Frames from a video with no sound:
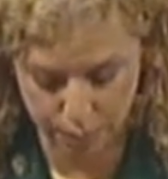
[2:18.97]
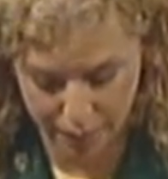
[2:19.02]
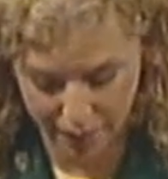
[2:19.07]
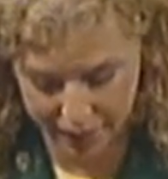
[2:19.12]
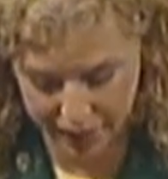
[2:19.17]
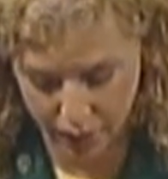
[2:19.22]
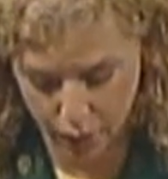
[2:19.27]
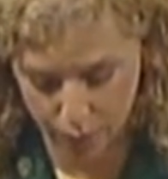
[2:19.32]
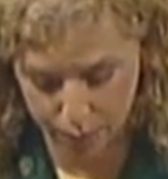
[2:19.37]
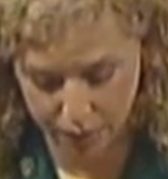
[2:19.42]

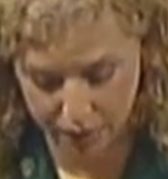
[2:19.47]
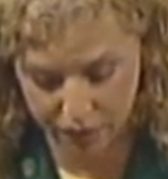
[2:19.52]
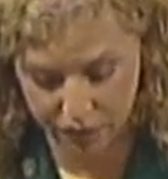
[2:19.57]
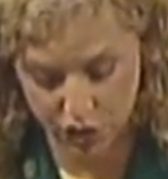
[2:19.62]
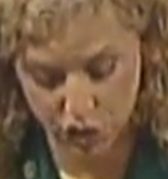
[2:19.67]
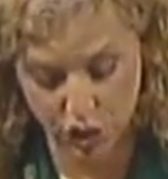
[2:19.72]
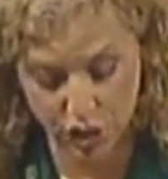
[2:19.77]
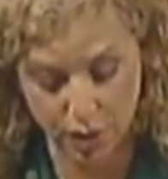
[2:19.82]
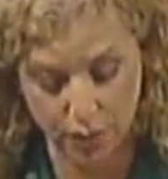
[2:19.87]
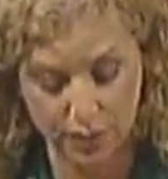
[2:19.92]
Medicare
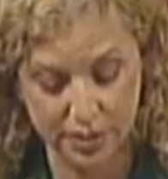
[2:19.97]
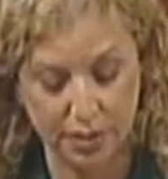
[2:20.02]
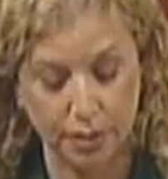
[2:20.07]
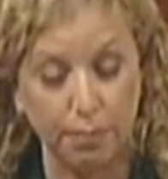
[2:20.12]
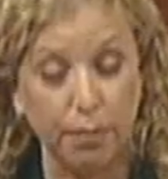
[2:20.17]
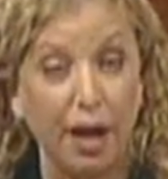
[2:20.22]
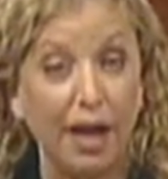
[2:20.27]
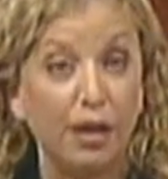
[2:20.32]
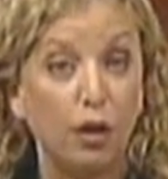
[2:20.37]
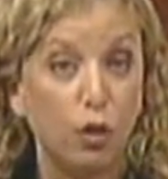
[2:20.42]
beneficiaries in
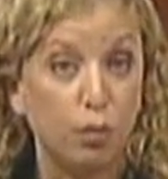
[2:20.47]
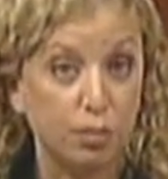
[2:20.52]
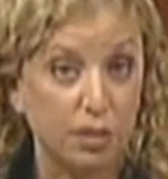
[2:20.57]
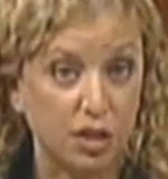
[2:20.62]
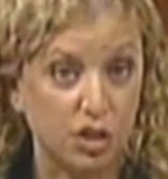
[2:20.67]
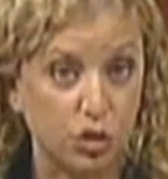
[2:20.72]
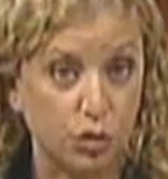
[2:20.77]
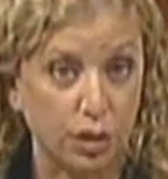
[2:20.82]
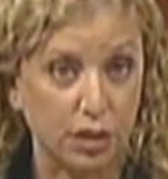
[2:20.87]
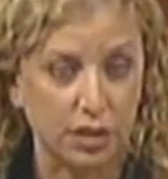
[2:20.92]
my home
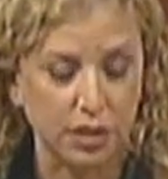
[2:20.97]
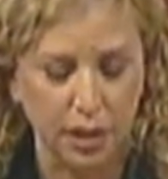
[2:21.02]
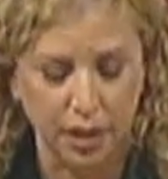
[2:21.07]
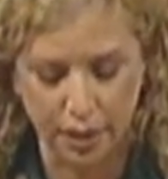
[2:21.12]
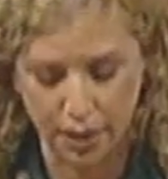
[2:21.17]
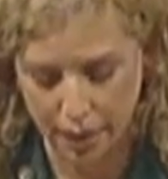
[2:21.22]
district,